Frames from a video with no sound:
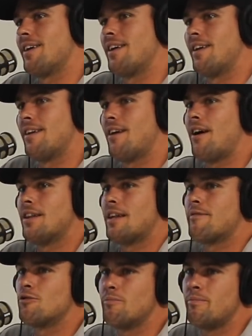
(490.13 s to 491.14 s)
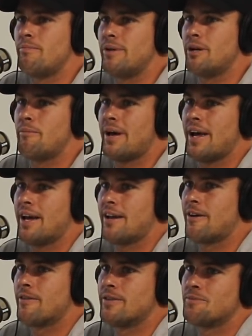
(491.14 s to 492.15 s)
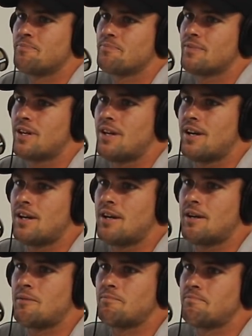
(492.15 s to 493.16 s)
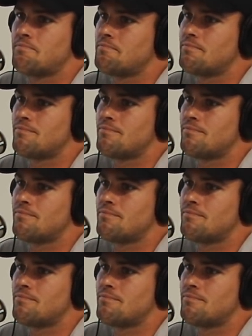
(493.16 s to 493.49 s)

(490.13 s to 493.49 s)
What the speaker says: and I love a good bit of banner, and I'm